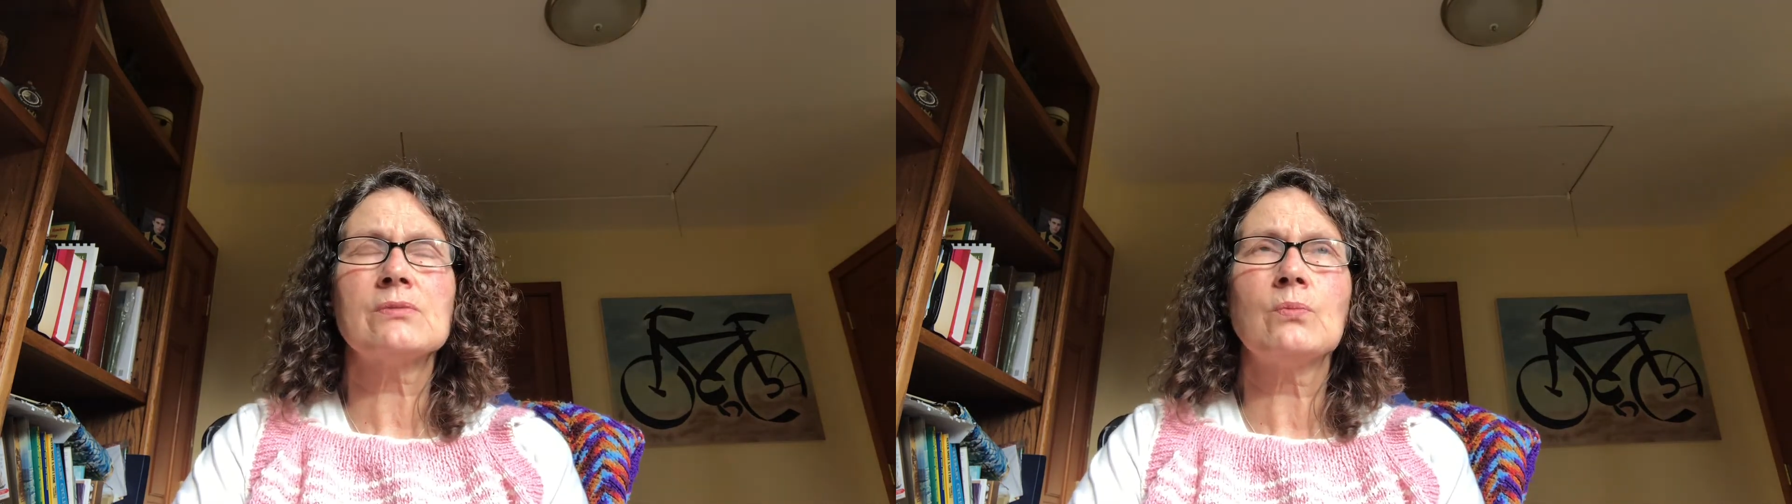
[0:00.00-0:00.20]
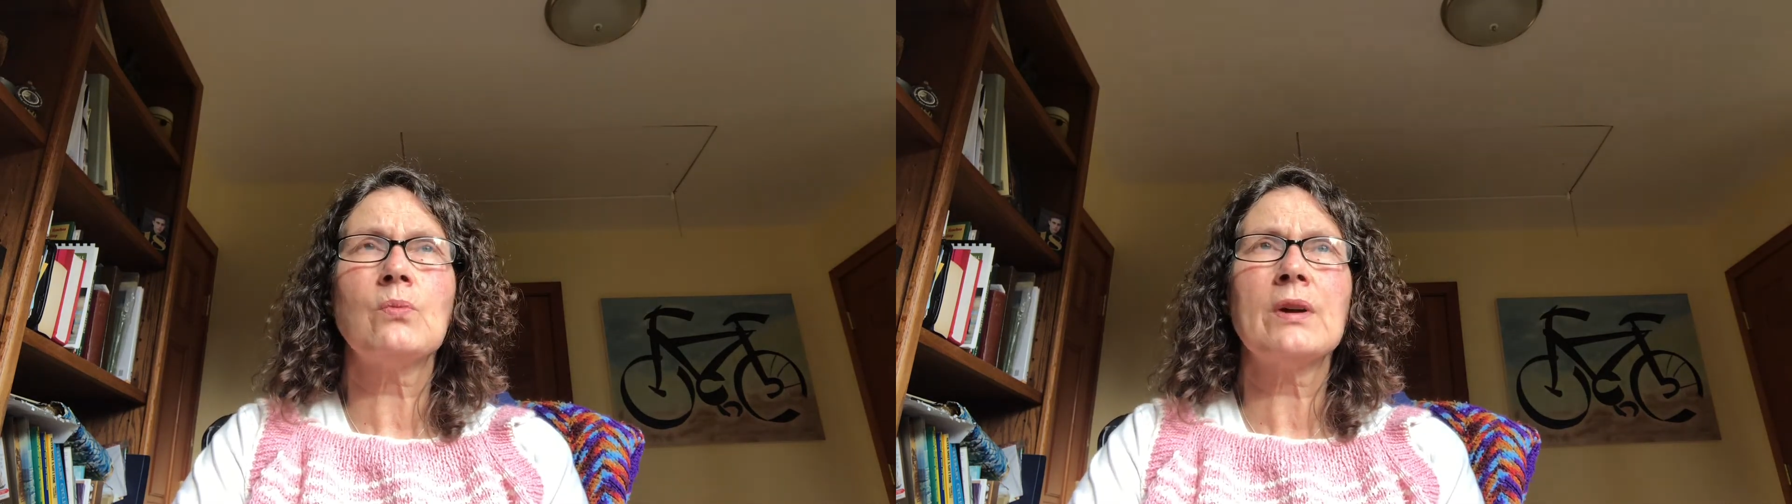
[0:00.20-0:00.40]

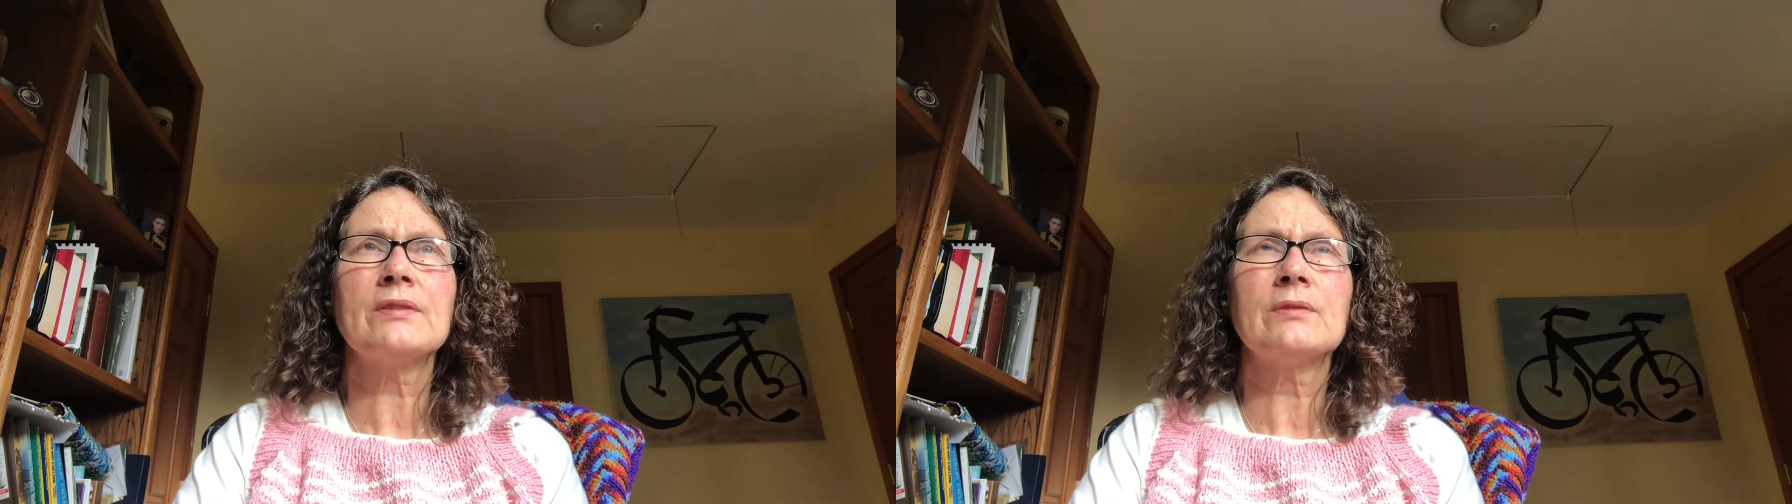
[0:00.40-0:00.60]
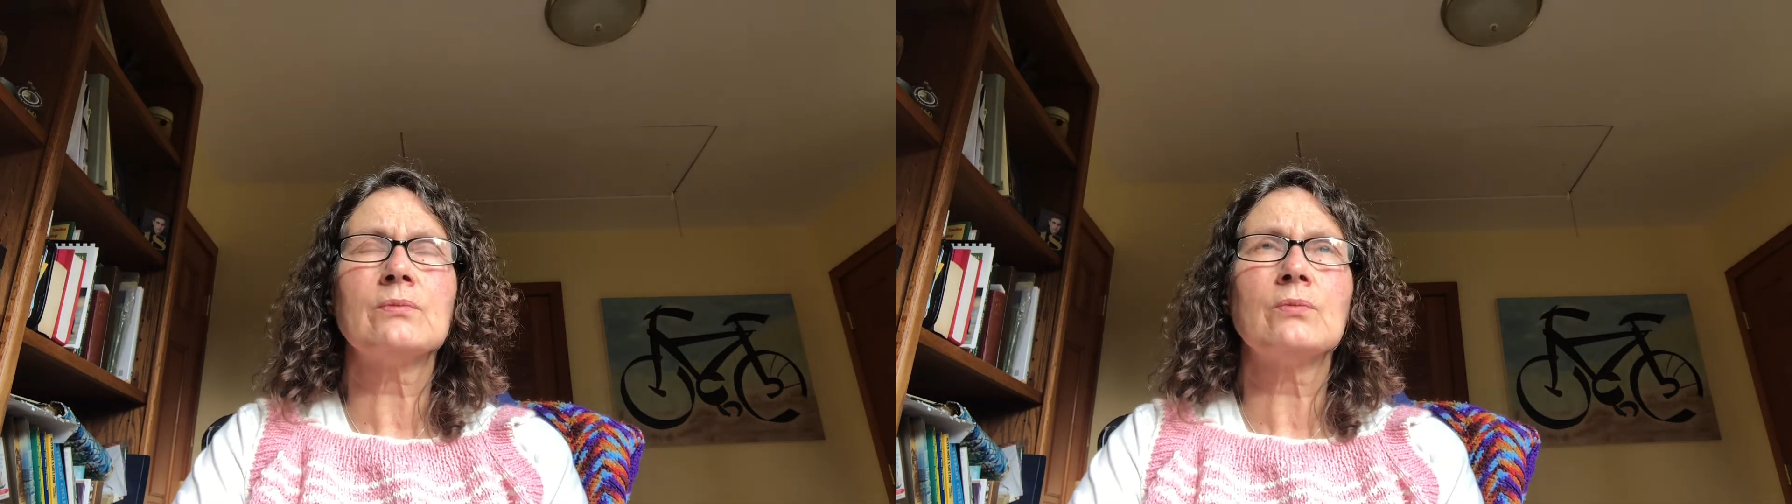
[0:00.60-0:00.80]

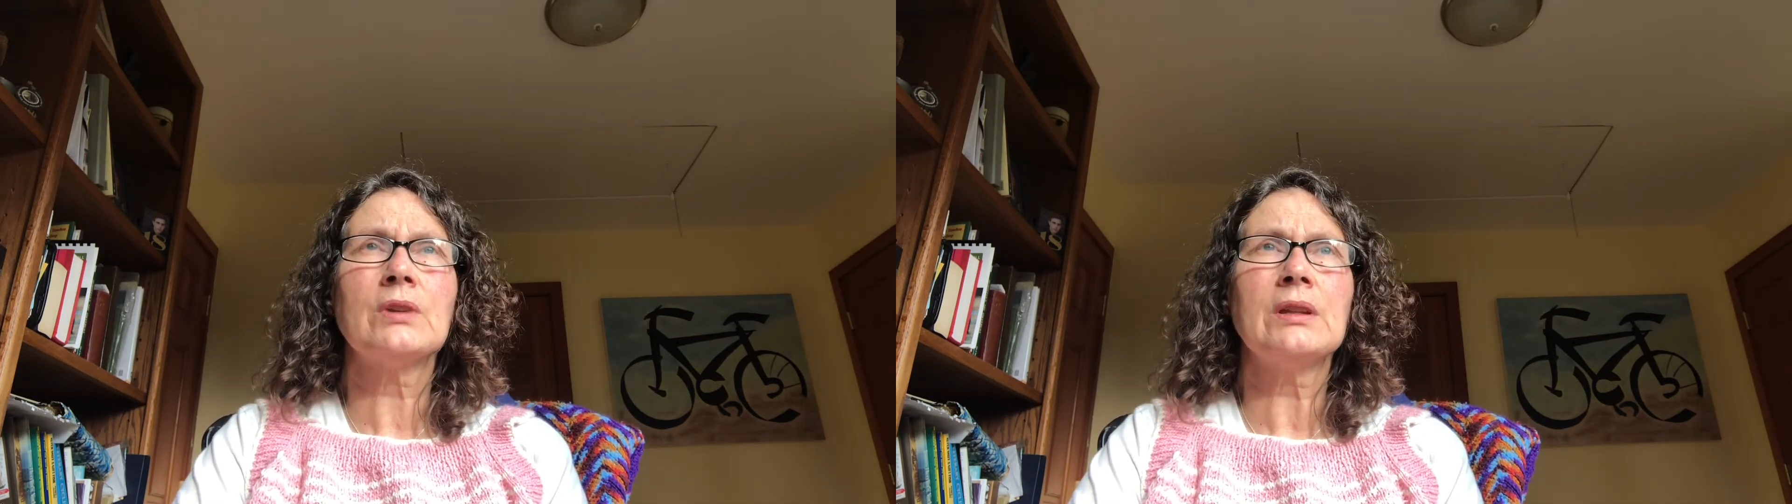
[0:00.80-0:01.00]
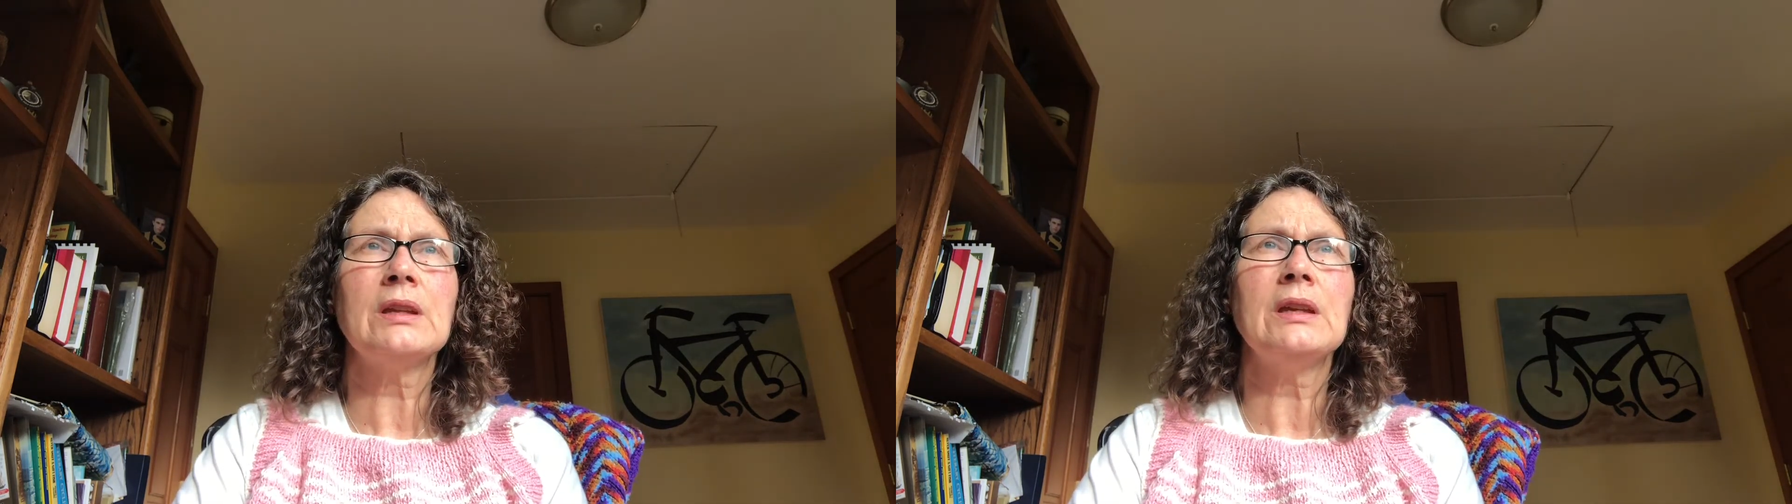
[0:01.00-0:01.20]
wasn't
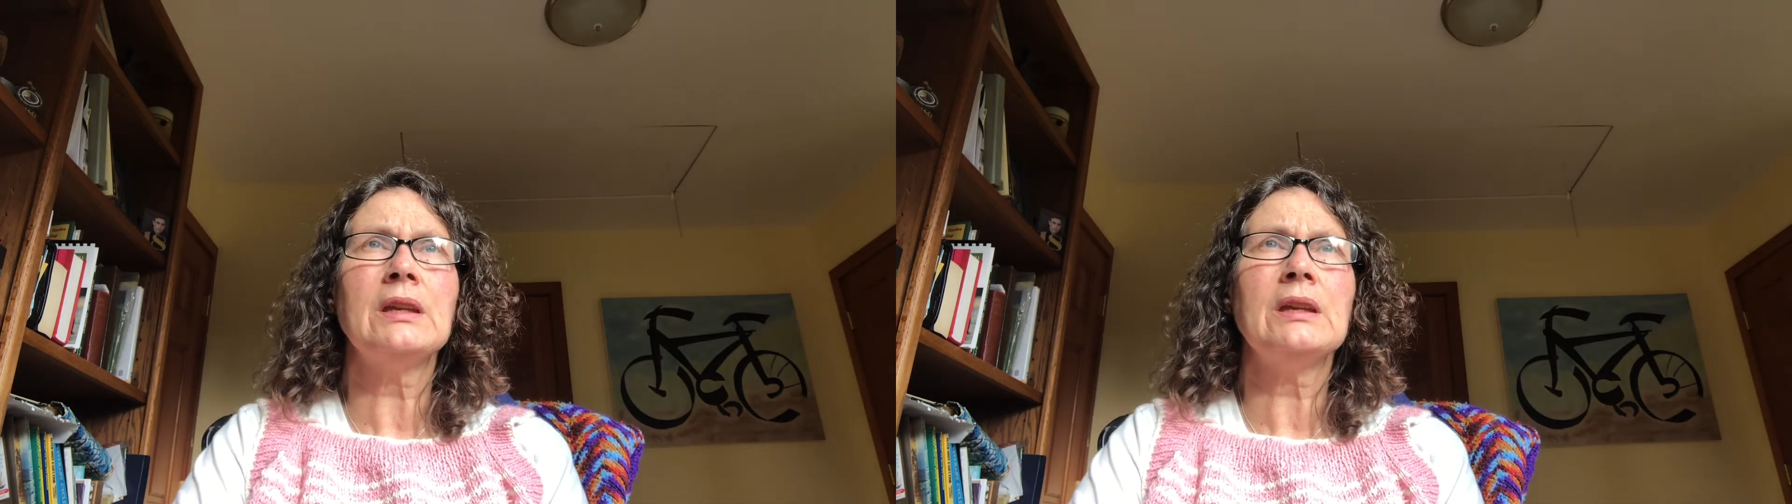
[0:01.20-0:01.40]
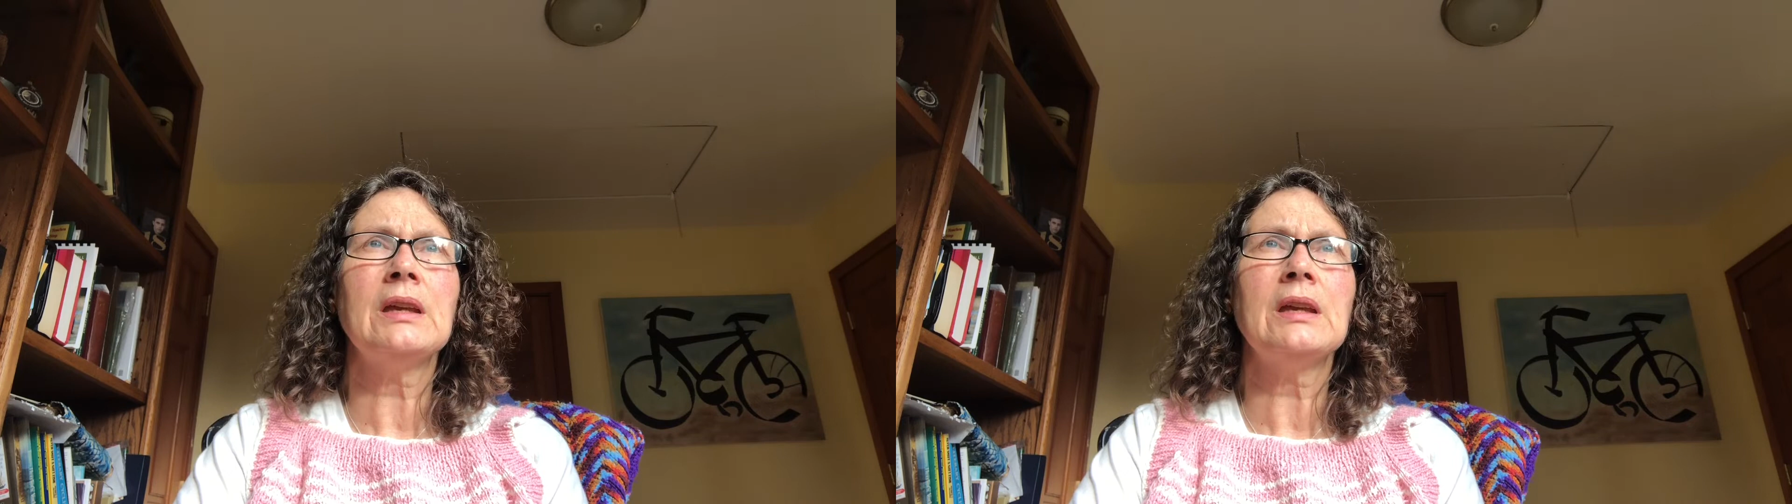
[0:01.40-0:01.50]
really